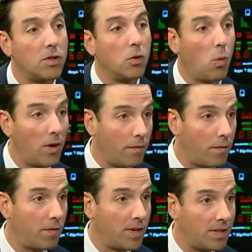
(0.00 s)
to
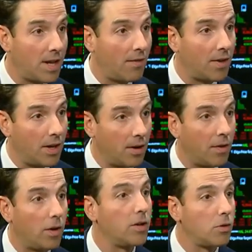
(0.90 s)
157 in a
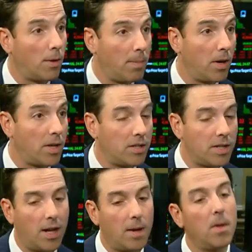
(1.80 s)
very short period of
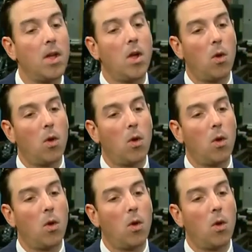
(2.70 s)
time.